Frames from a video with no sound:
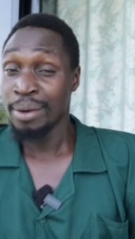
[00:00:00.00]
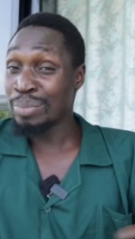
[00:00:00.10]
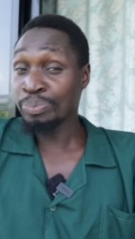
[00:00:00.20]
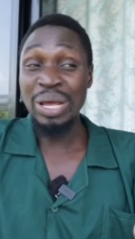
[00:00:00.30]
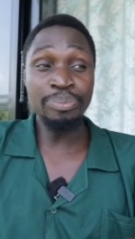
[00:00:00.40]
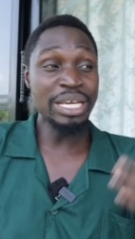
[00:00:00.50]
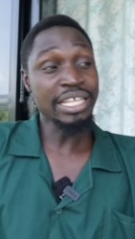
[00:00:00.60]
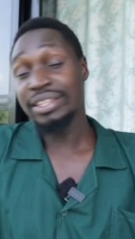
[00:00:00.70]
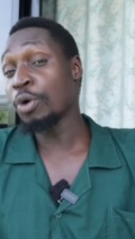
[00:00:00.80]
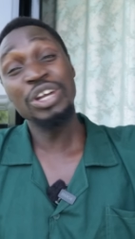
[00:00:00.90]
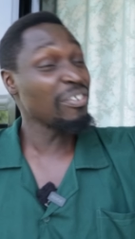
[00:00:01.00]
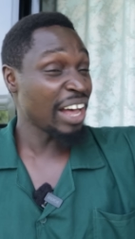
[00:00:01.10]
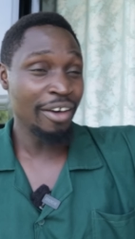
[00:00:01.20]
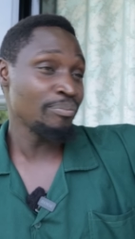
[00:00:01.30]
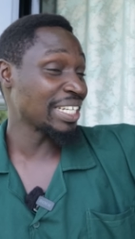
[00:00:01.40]
But maybe they would
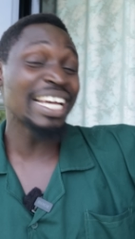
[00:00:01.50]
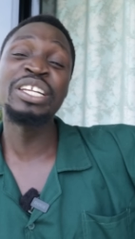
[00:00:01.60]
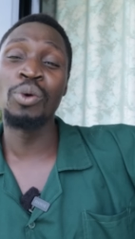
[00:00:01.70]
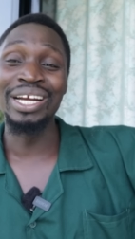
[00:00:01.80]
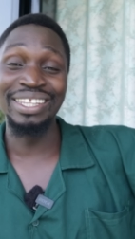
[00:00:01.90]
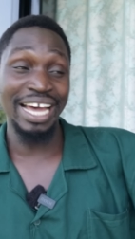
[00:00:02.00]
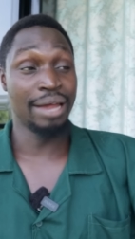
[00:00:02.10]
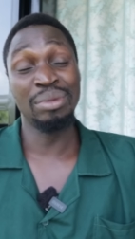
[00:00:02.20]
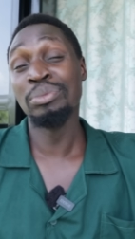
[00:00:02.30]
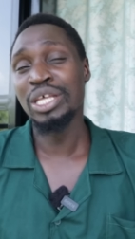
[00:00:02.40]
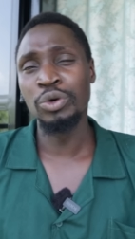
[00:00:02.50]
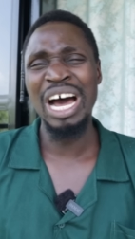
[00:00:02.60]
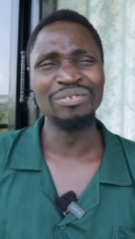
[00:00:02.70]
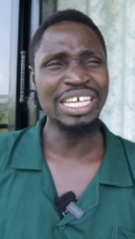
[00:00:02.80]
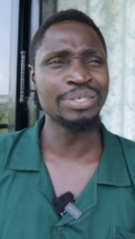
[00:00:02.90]
never have met anyone there, and maybe they would
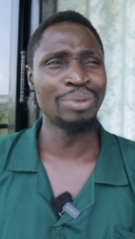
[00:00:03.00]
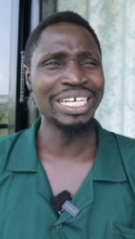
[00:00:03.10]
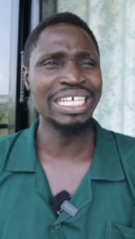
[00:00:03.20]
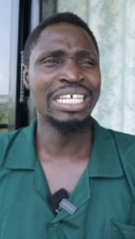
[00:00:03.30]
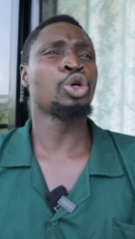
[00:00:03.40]
have less money.